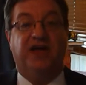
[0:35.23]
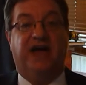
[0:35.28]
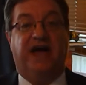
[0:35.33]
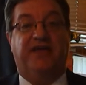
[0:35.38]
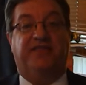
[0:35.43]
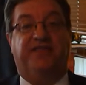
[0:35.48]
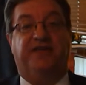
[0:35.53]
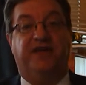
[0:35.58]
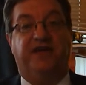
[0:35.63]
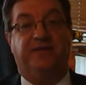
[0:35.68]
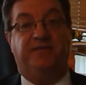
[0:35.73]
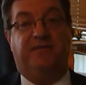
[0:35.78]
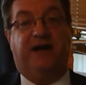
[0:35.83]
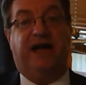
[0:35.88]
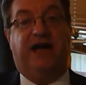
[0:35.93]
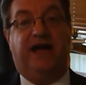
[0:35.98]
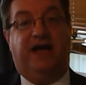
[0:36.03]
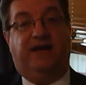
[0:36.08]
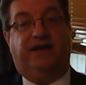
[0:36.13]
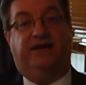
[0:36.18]
I think
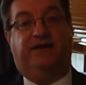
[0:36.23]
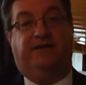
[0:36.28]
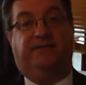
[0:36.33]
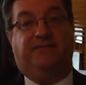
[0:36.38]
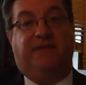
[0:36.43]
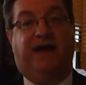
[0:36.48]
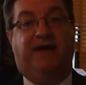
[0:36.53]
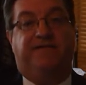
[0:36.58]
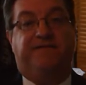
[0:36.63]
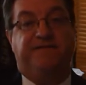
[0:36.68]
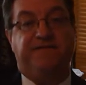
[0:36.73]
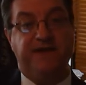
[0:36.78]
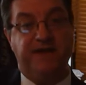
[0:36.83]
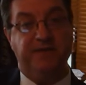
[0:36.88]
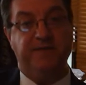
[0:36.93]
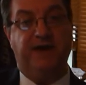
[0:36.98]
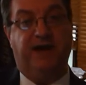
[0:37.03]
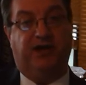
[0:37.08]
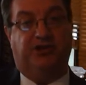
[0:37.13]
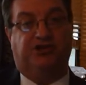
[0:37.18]
my my
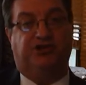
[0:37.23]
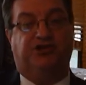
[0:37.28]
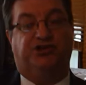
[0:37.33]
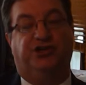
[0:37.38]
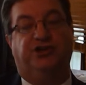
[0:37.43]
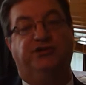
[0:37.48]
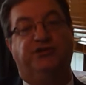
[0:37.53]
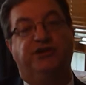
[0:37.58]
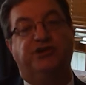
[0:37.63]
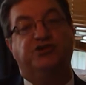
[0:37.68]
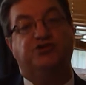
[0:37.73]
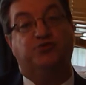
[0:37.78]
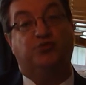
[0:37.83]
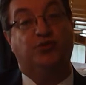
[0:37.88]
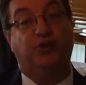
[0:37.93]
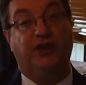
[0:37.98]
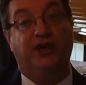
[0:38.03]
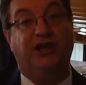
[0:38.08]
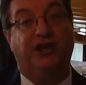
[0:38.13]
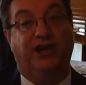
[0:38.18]
female students
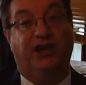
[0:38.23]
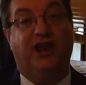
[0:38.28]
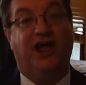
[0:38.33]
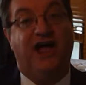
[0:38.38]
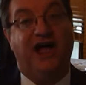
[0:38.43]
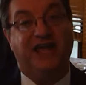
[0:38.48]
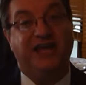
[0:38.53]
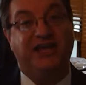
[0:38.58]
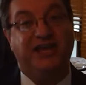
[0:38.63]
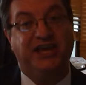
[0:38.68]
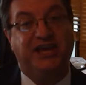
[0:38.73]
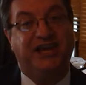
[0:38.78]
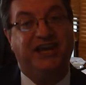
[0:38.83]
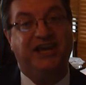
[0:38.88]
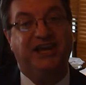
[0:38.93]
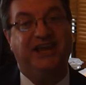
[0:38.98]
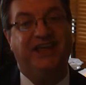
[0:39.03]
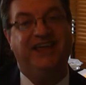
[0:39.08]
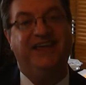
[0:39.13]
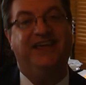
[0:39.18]
really like
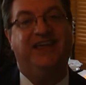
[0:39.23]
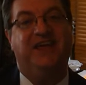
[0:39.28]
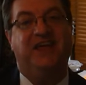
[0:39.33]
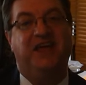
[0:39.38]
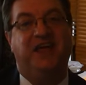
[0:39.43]
Kennedy,